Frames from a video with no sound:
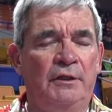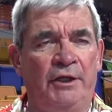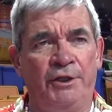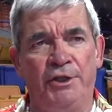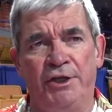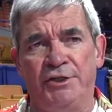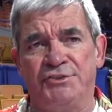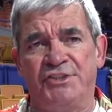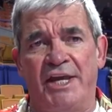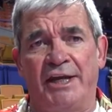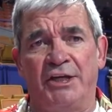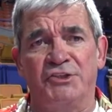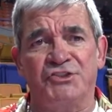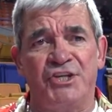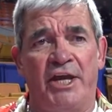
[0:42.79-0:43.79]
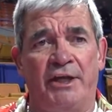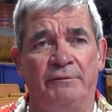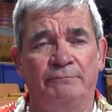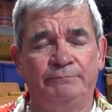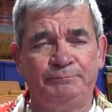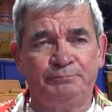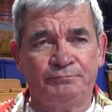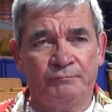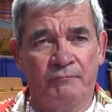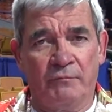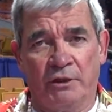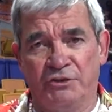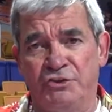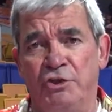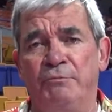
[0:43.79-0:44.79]
In the second set,
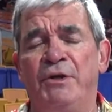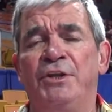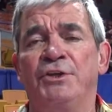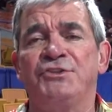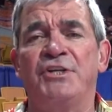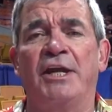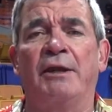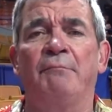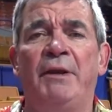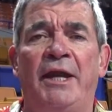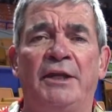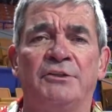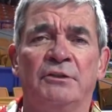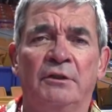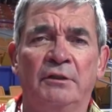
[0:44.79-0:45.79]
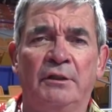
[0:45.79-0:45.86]
excuse me, in the second match,